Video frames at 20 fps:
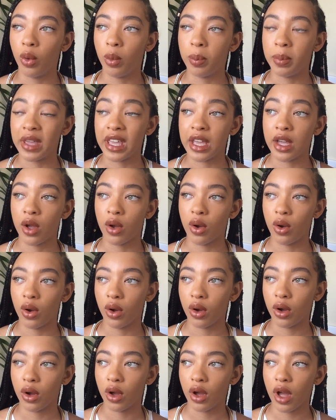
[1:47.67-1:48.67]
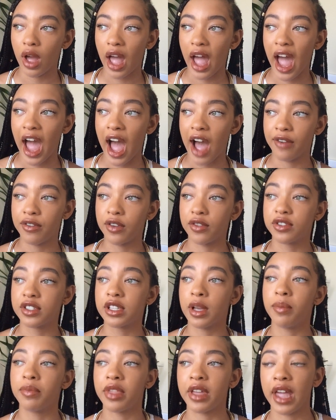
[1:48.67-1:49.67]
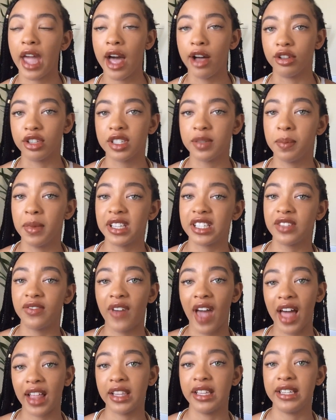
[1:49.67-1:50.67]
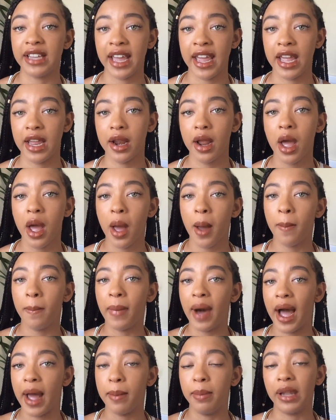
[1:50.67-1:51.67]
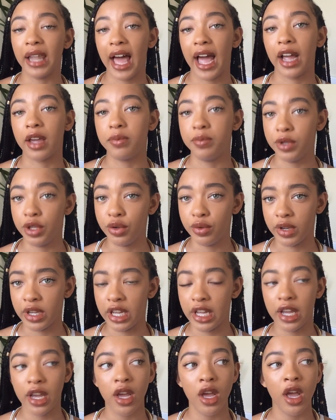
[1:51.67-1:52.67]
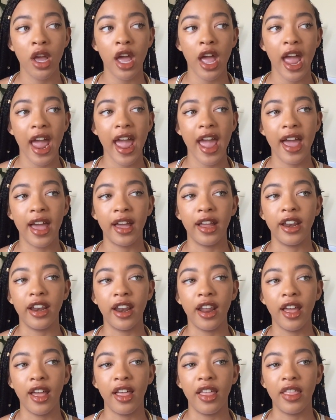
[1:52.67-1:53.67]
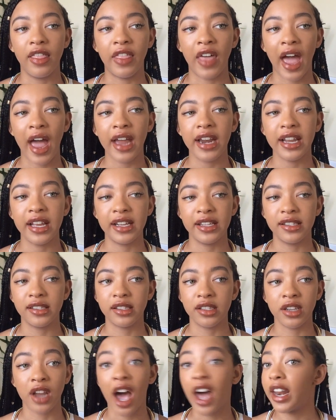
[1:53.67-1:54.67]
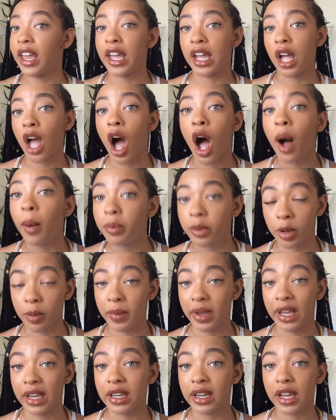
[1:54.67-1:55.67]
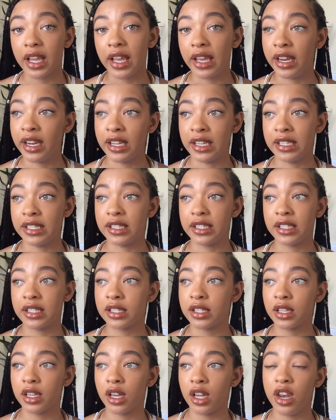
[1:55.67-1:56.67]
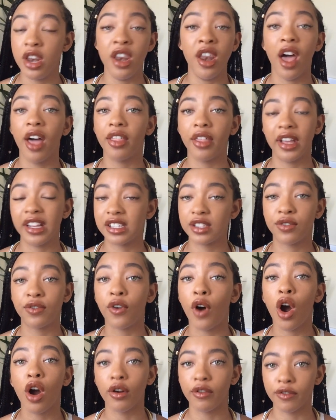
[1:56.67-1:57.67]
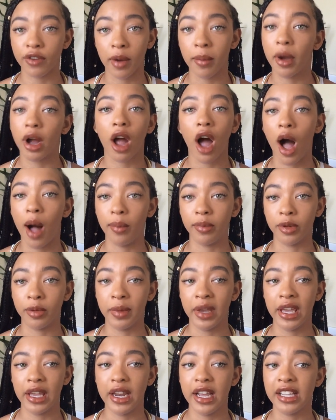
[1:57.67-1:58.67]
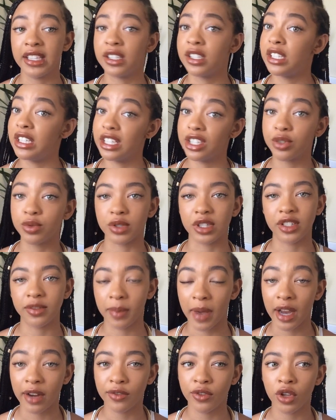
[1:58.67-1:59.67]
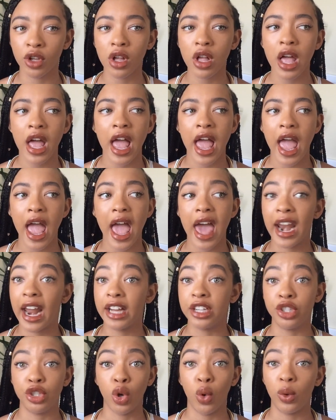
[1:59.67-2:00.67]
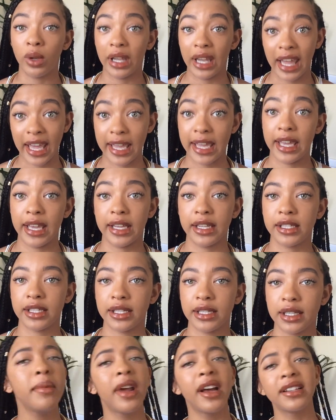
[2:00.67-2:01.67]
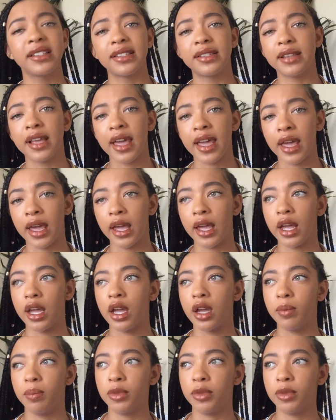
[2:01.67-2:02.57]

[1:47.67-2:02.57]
being half of something else must validate my black beauty, and that is not a compliment. It's far from a compliment. It's disrespectful and I don't like it. I'm not saying